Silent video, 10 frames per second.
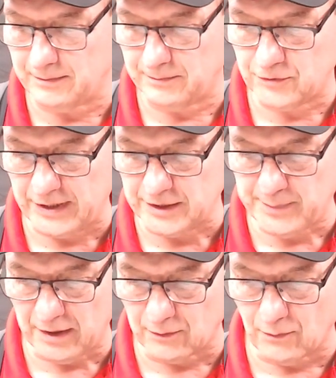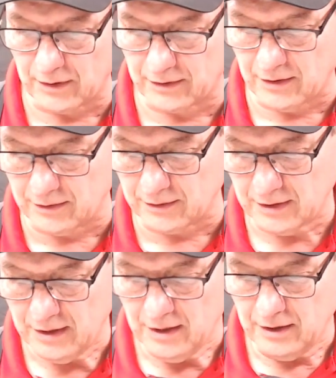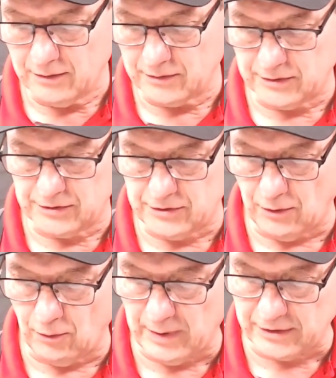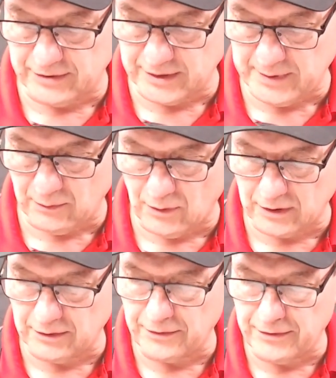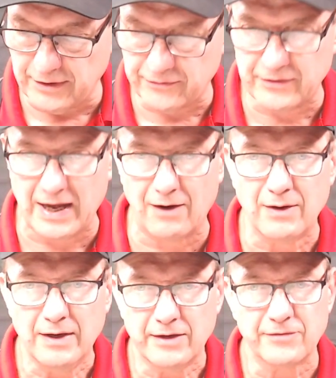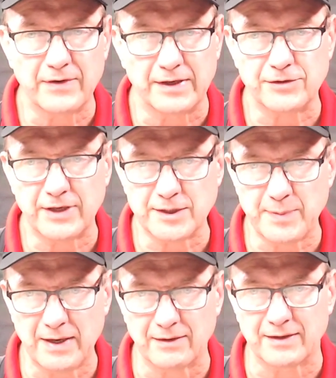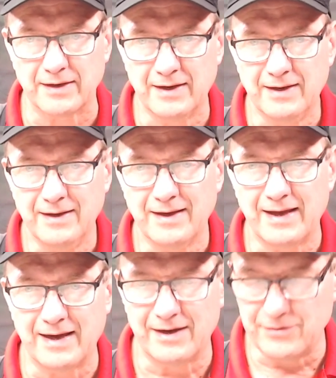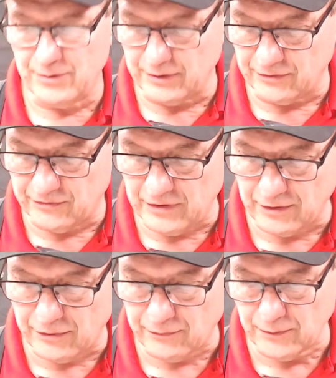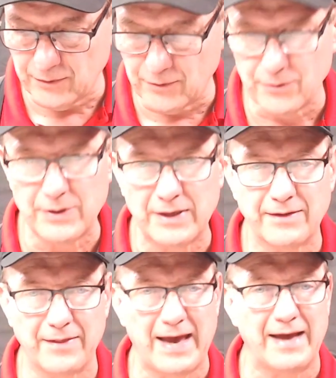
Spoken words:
transparent watercolor, which is the Holbein transparent watercolor, this now is very transparent, and you can see through the